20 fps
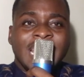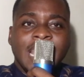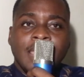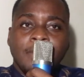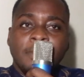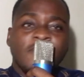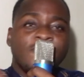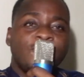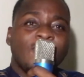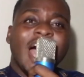
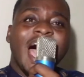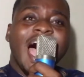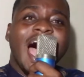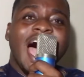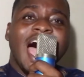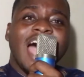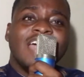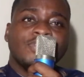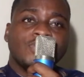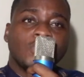Let me
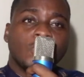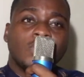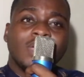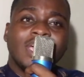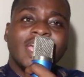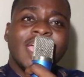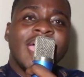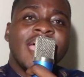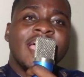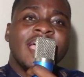fly through
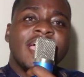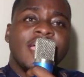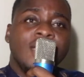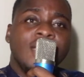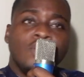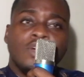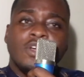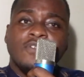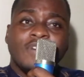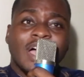the
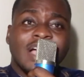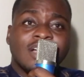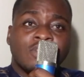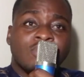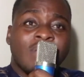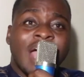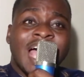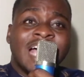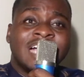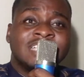air. If I
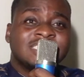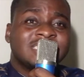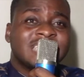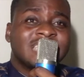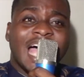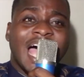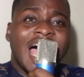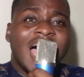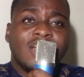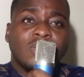crash,
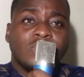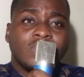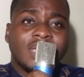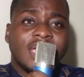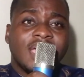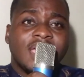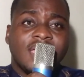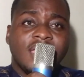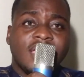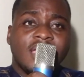I don't
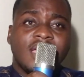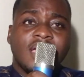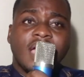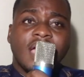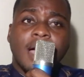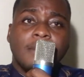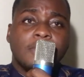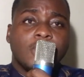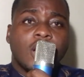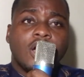care.
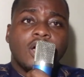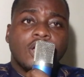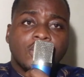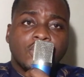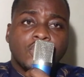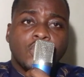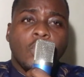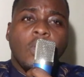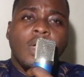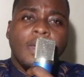I'm
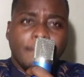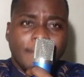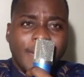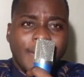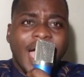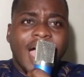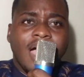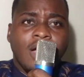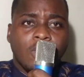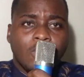gonna do it
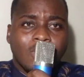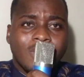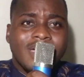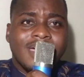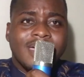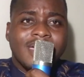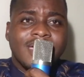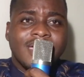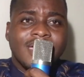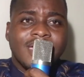my
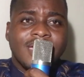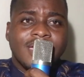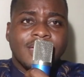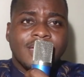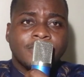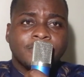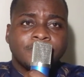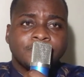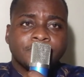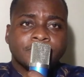way.
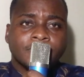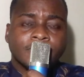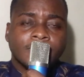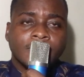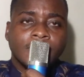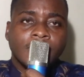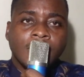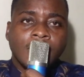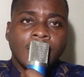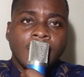
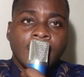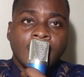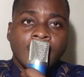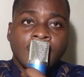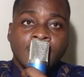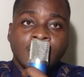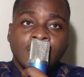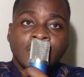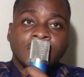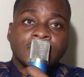
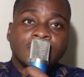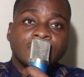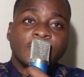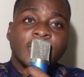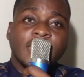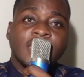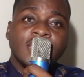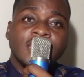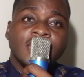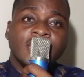Cause the
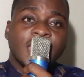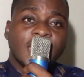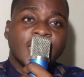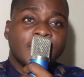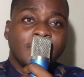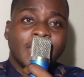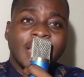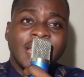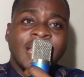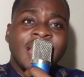fear
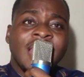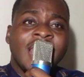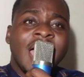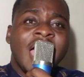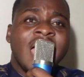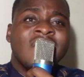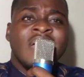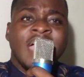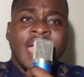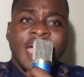gives me
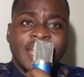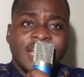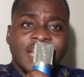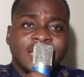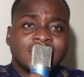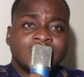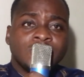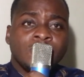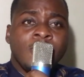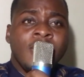life, and
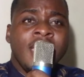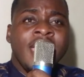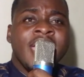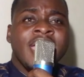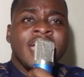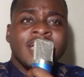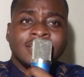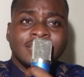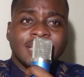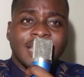I
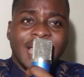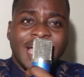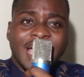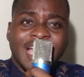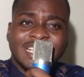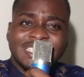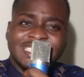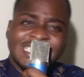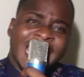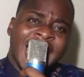swear till
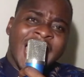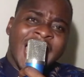I